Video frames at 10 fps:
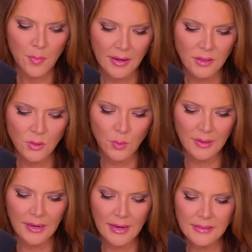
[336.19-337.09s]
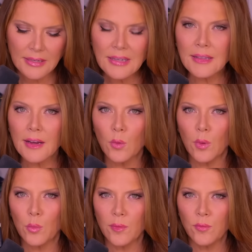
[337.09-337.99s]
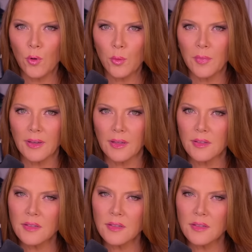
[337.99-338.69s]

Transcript: Back in 2018, they got 1.4 million.